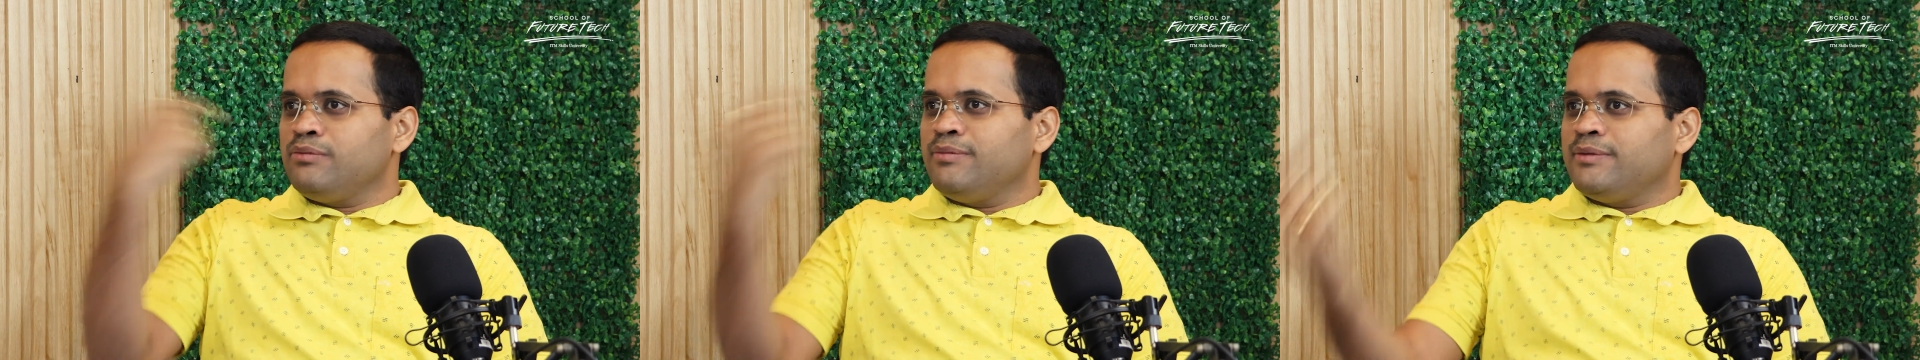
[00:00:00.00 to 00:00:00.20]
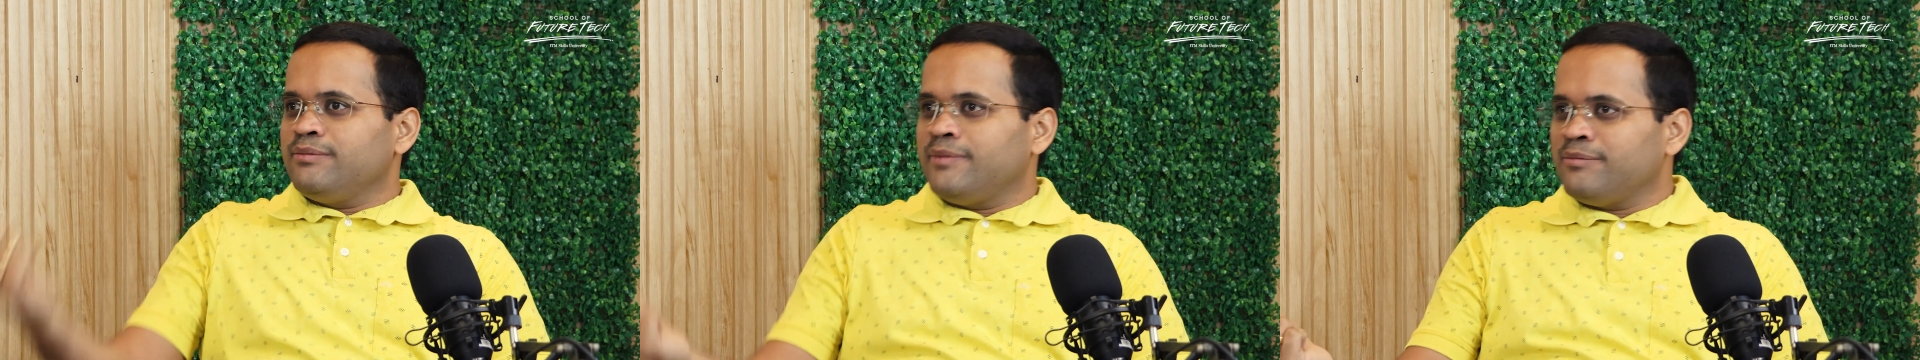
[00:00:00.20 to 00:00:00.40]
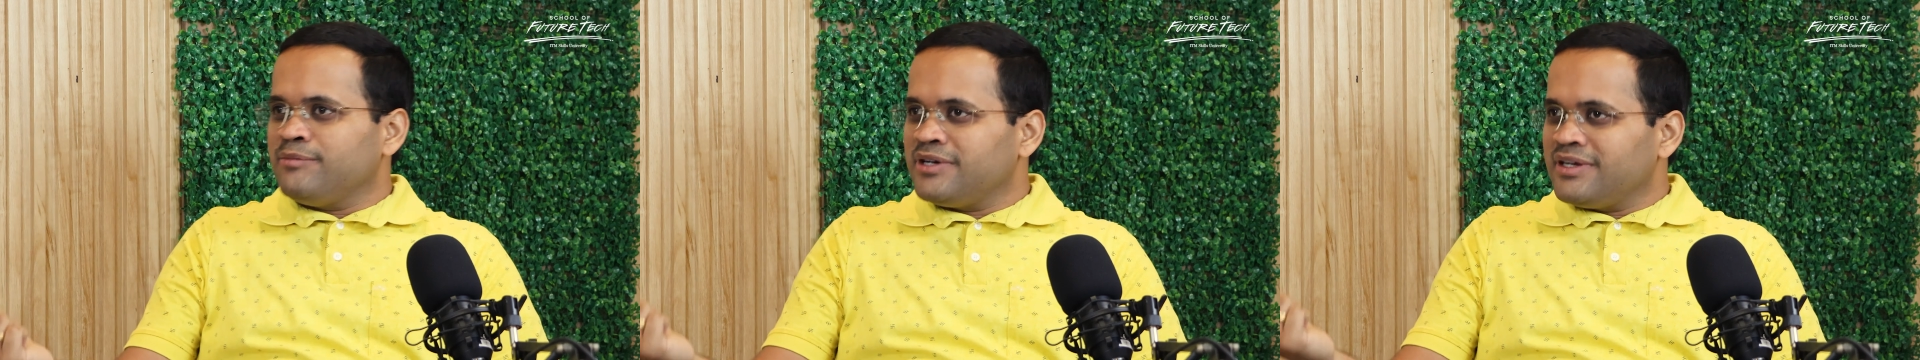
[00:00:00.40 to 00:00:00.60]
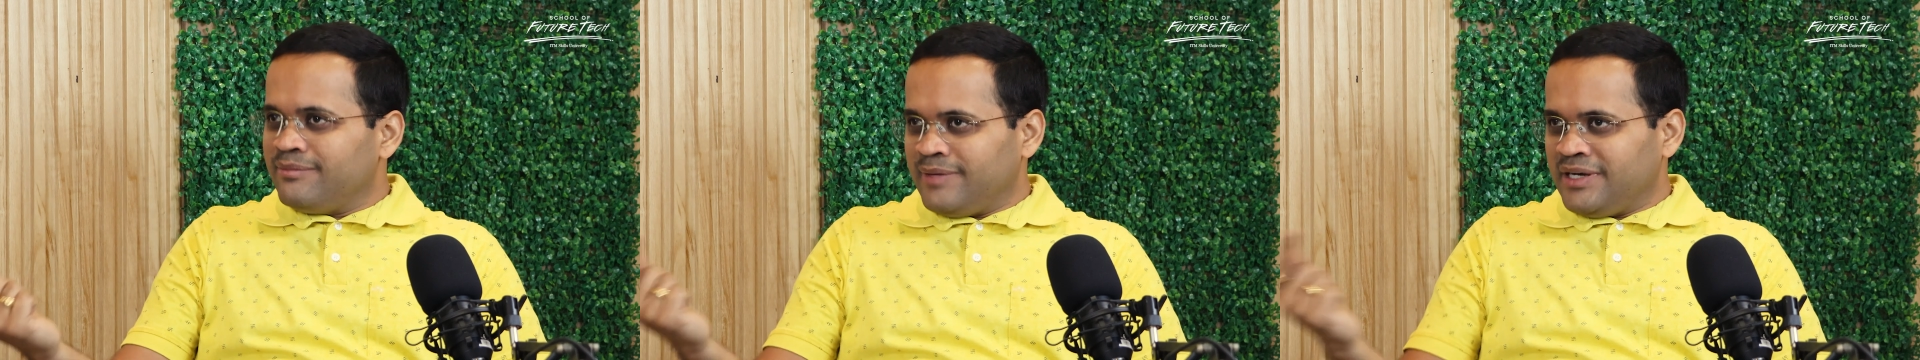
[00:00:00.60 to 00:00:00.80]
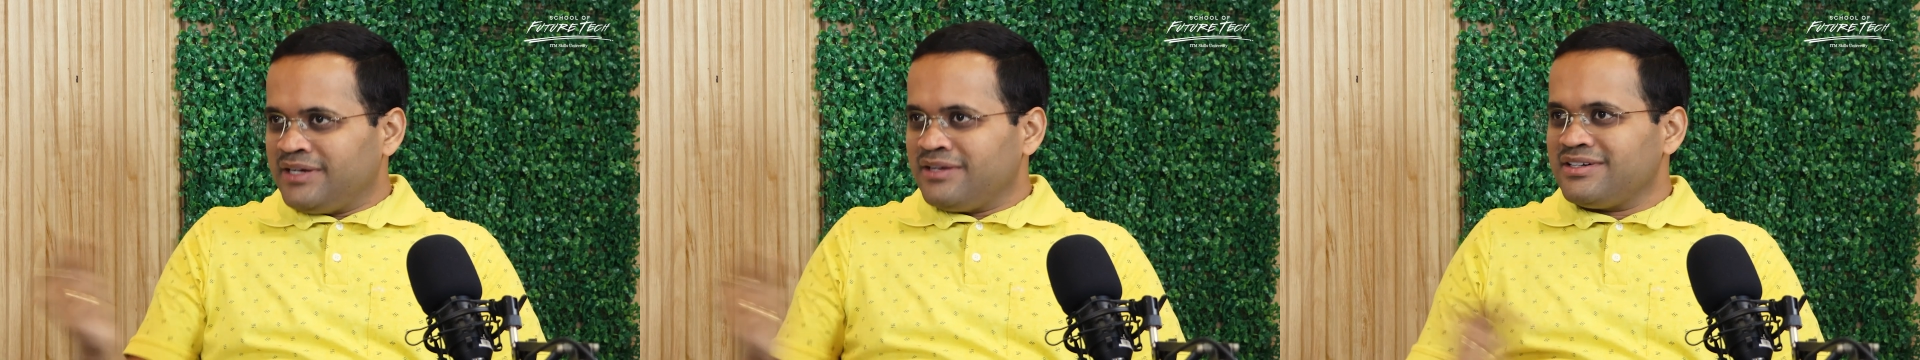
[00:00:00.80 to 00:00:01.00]
a good
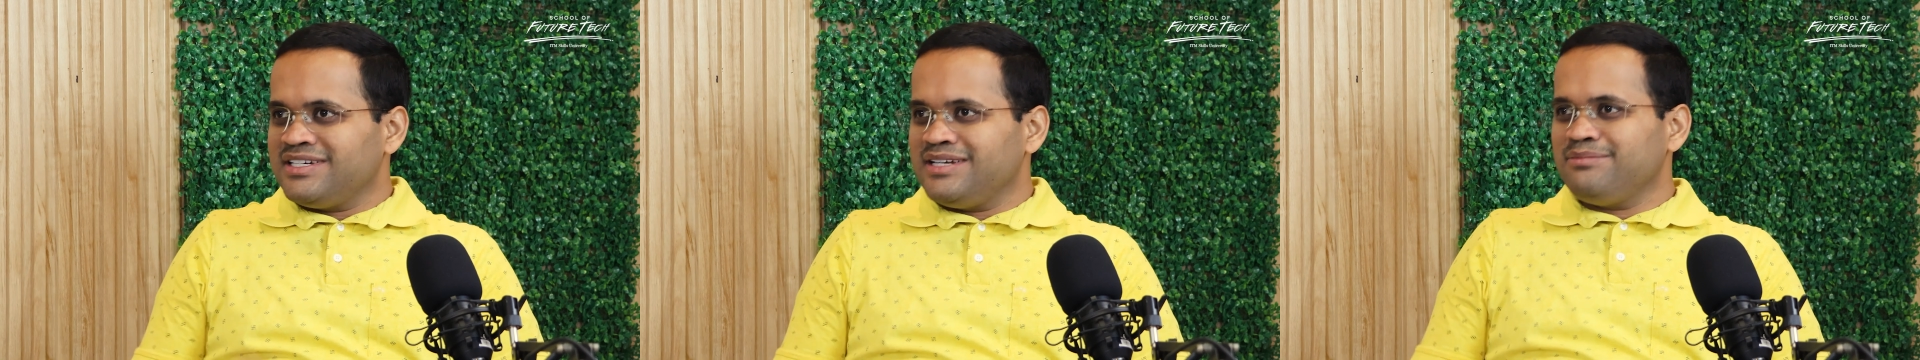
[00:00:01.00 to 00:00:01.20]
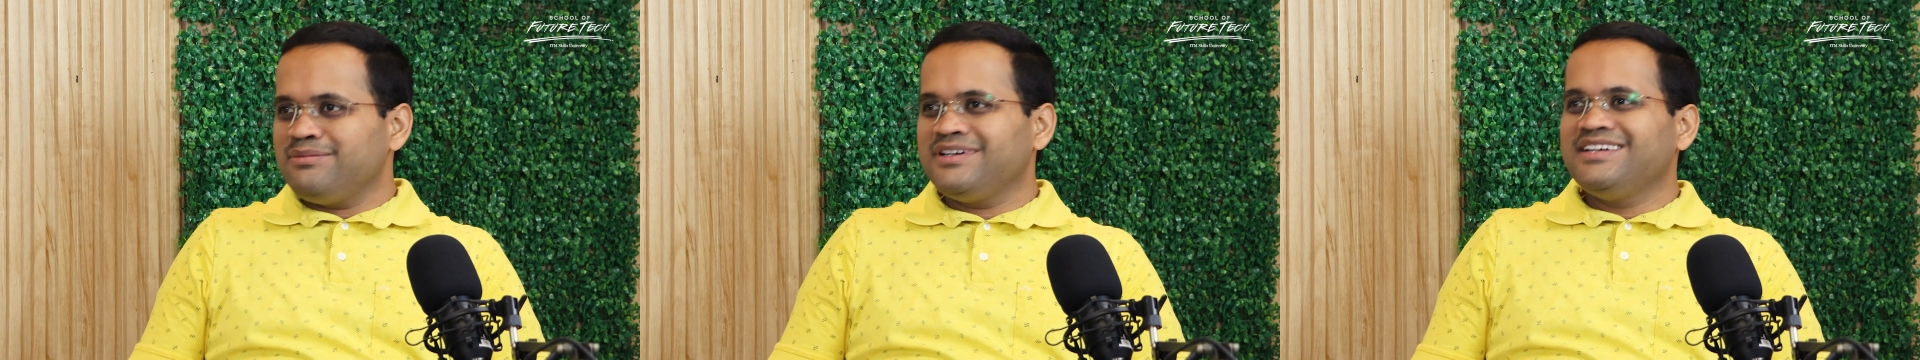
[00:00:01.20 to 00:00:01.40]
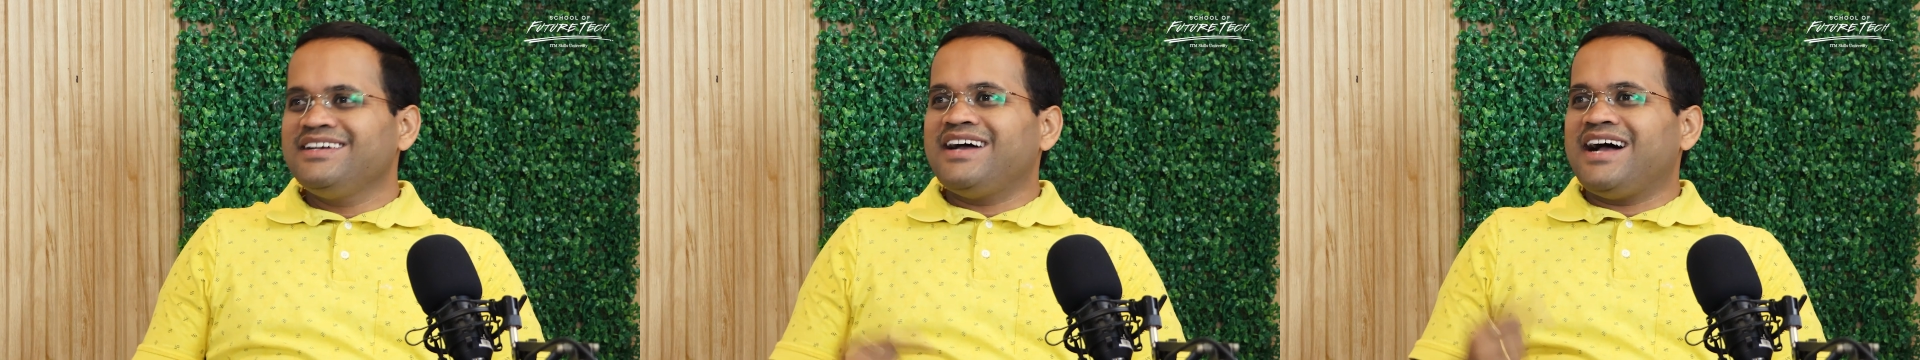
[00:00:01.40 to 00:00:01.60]
mentorship,